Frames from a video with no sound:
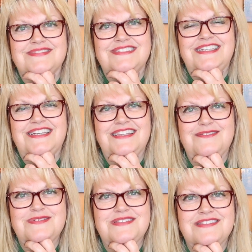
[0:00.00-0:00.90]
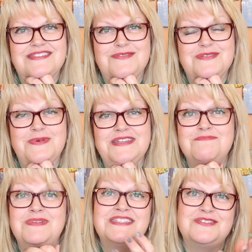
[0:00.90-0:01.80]
Yeah, that was
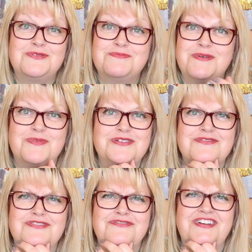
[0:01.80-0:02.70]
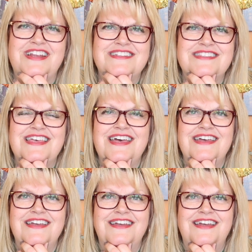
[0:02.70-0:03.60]
amazing, meeting all my wonderful friends there.